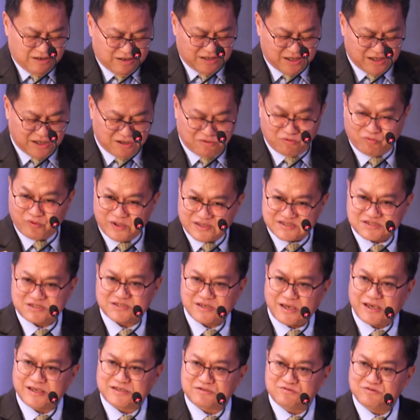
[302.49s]
uh, which
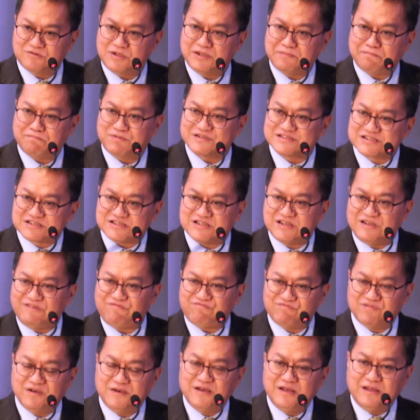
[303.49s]
actually
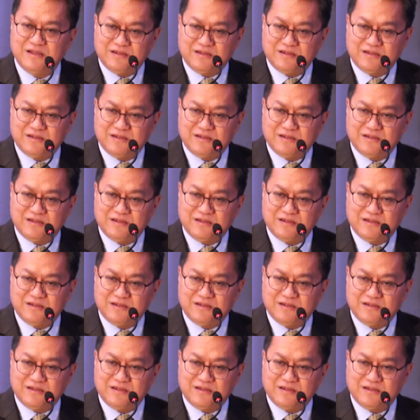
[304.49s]
perceive